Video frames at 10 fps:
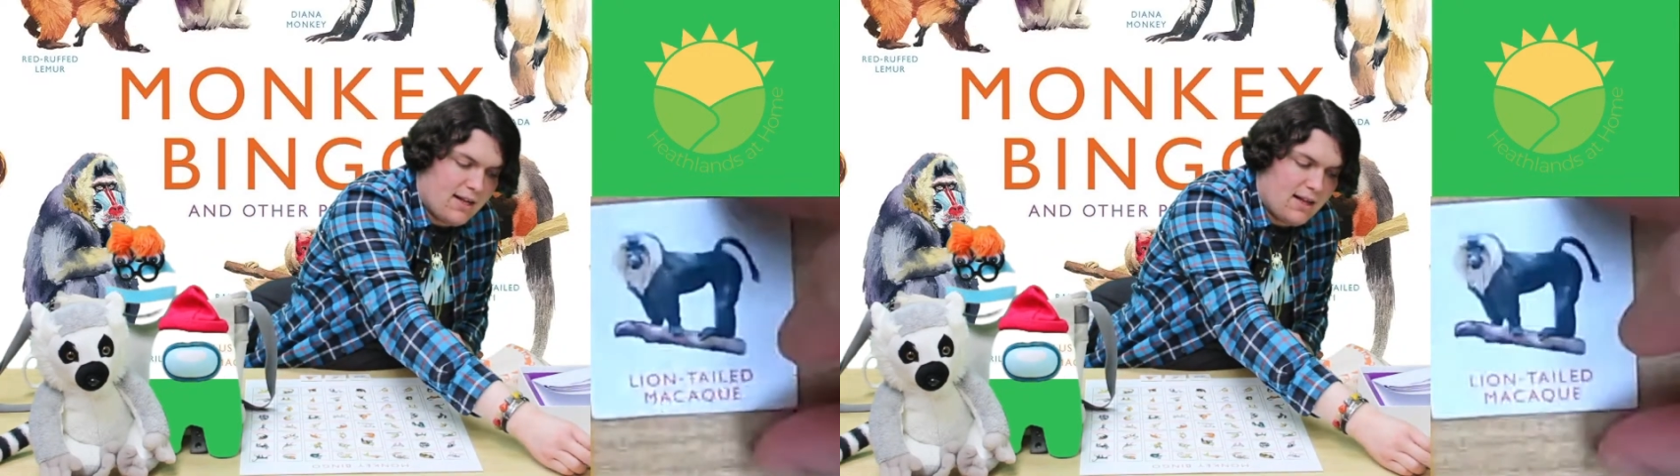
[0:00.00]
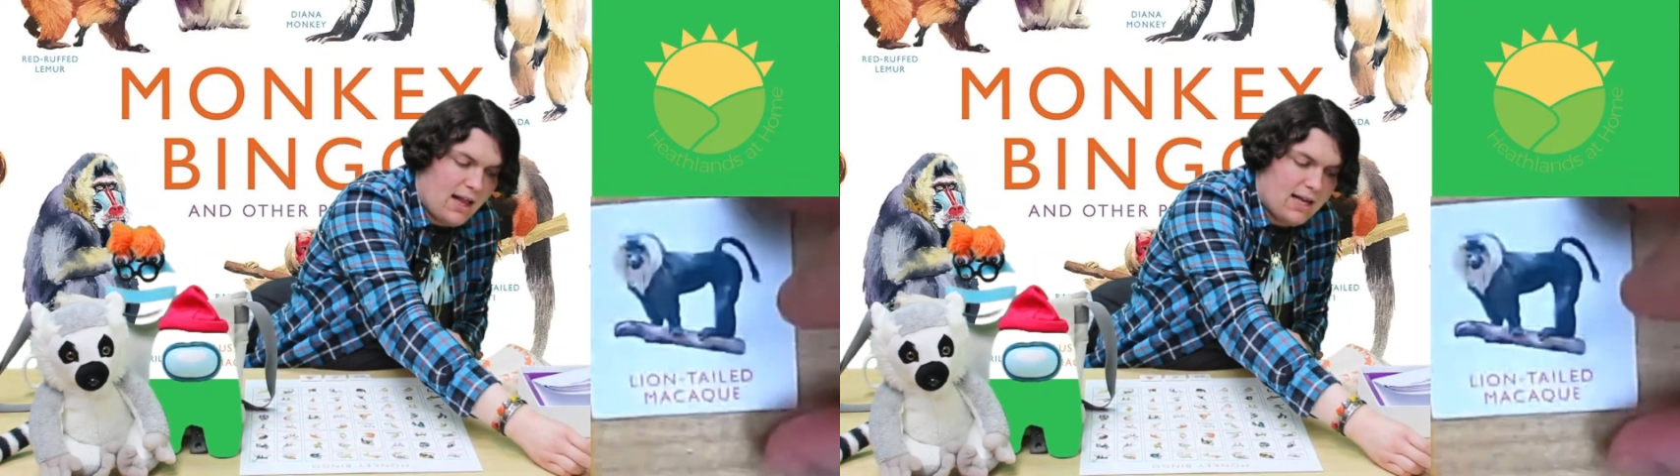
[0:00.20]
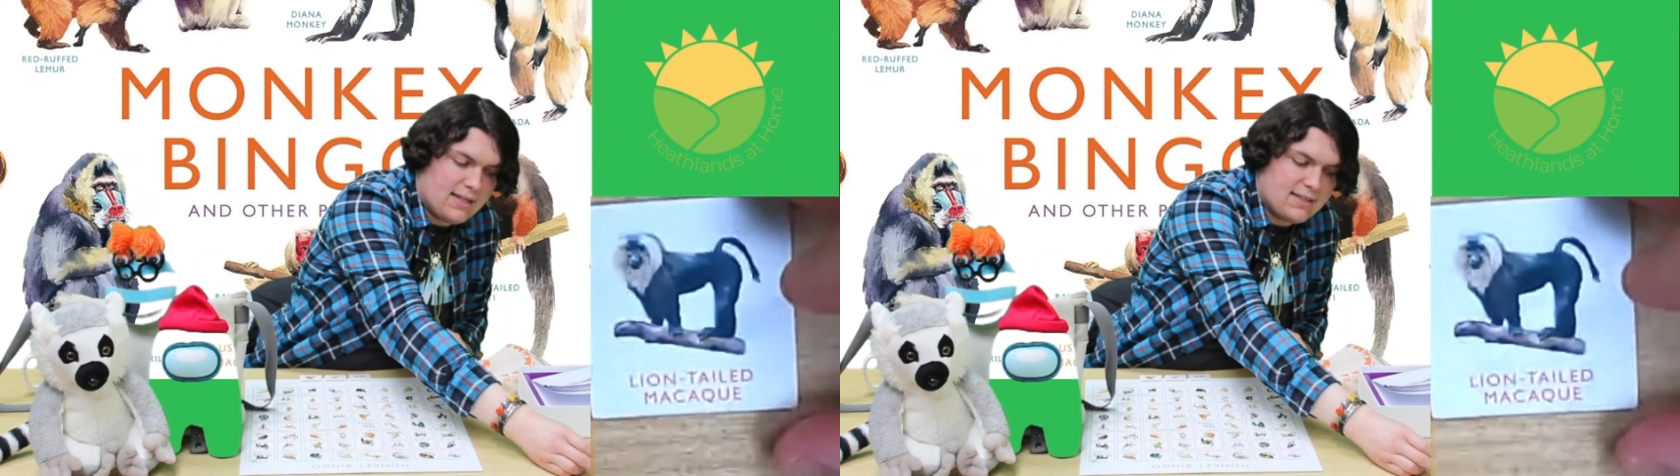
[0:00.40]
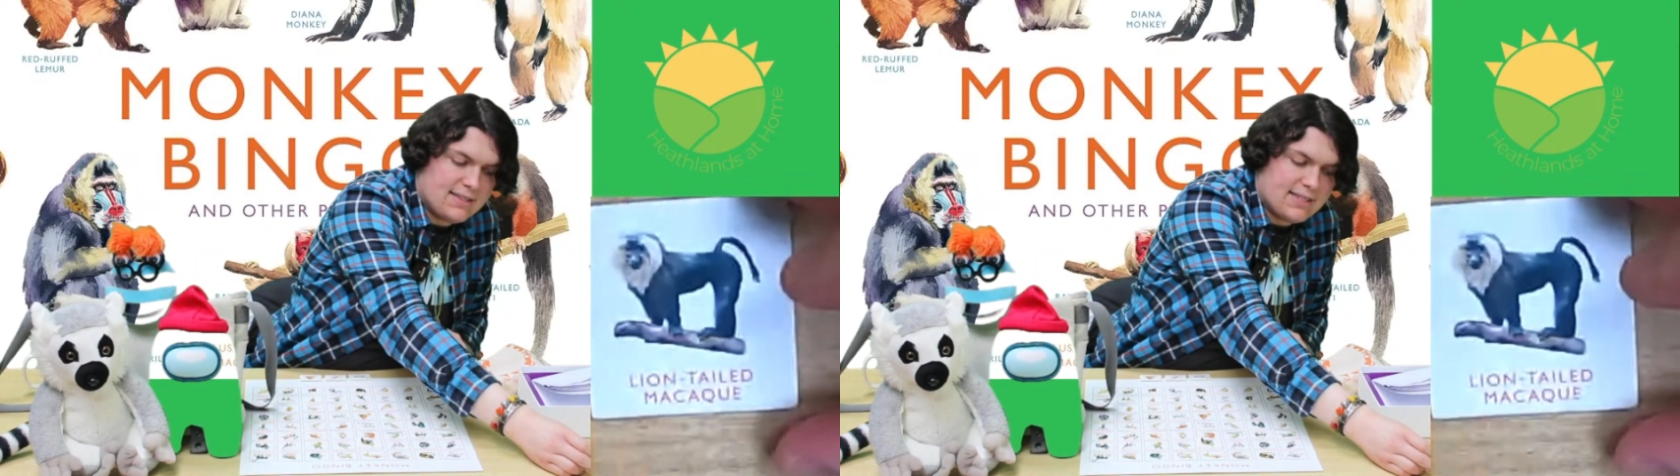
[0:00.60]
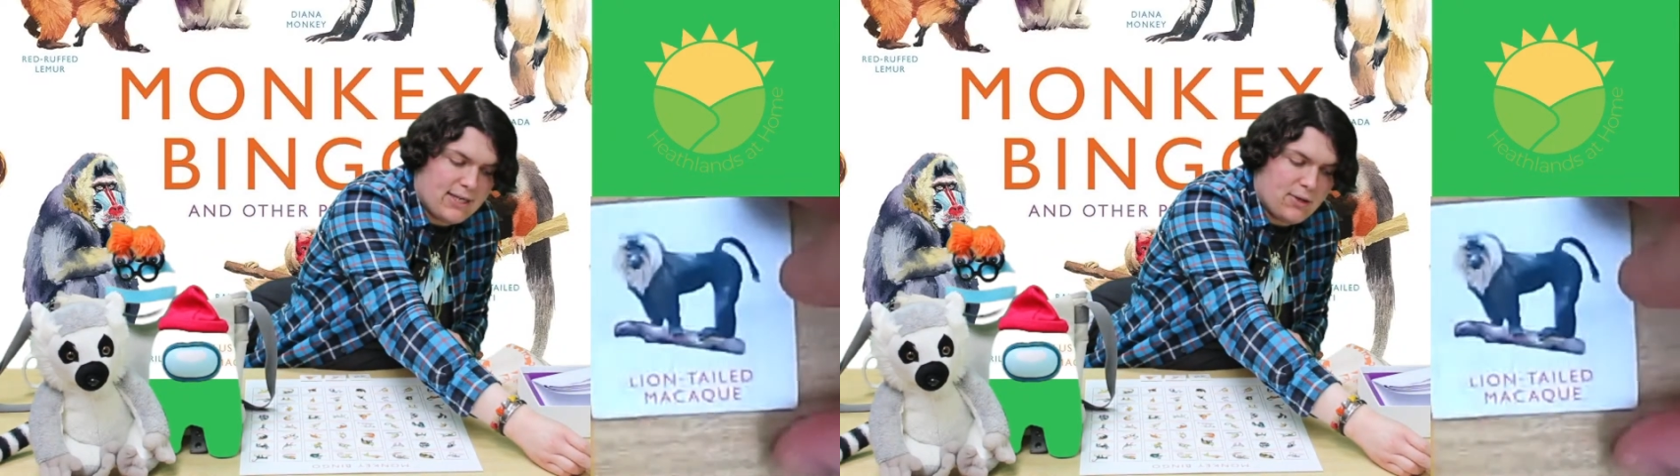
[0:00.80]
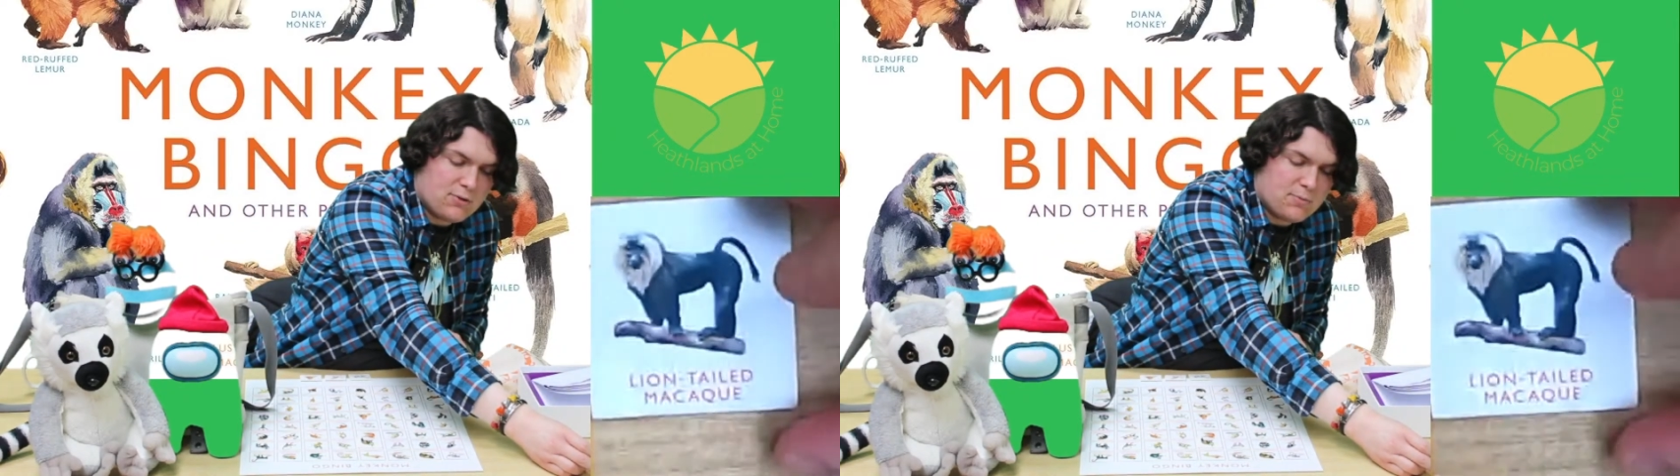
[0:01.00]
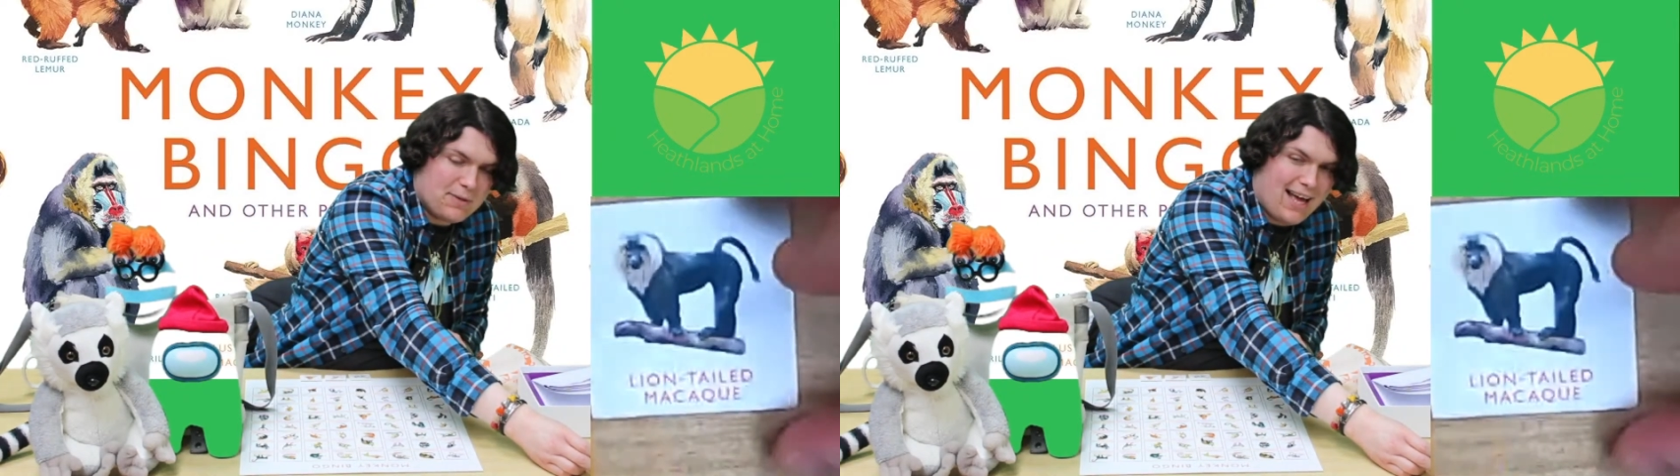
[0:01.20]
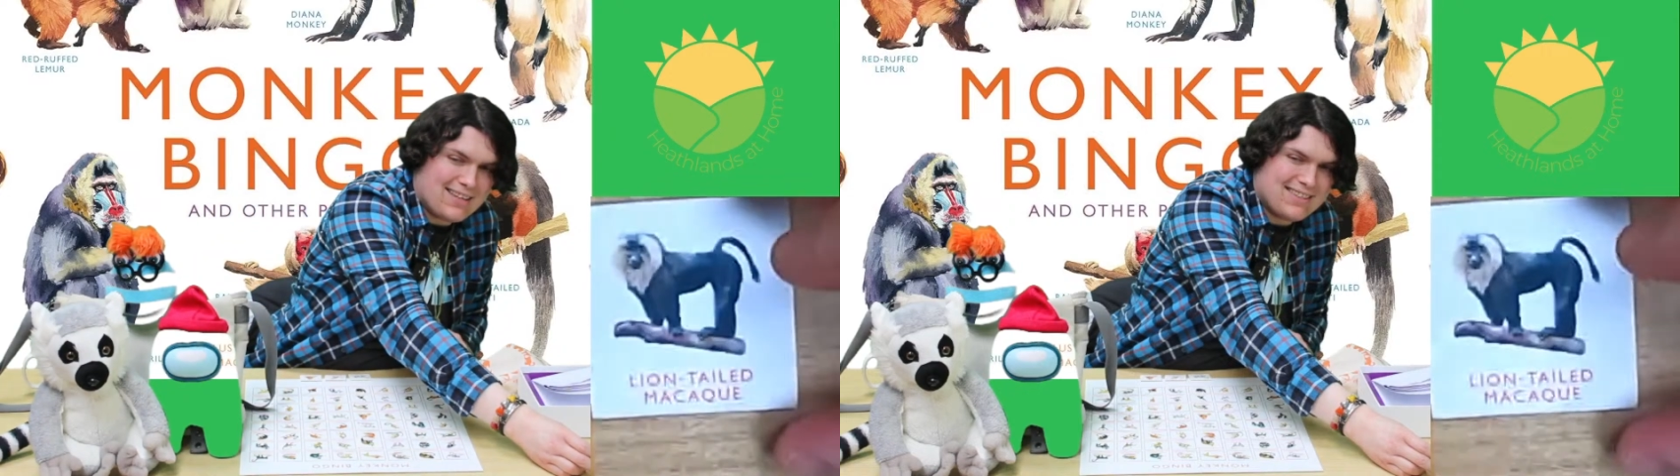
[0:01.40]
lion-tailed
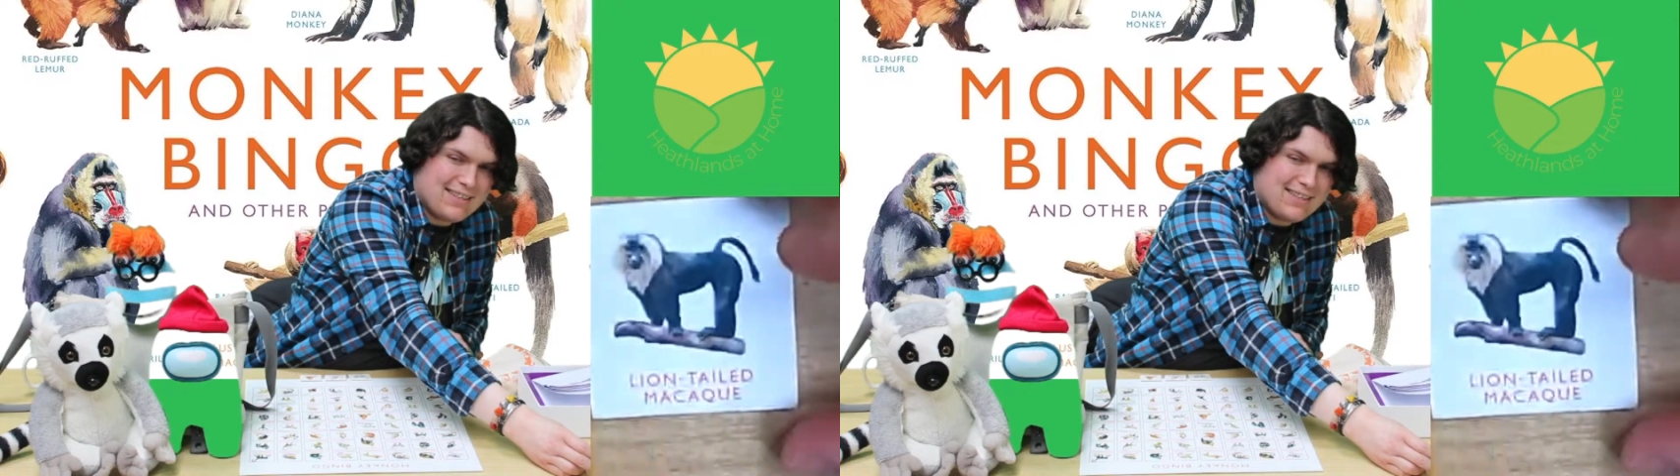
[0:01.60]
macaque,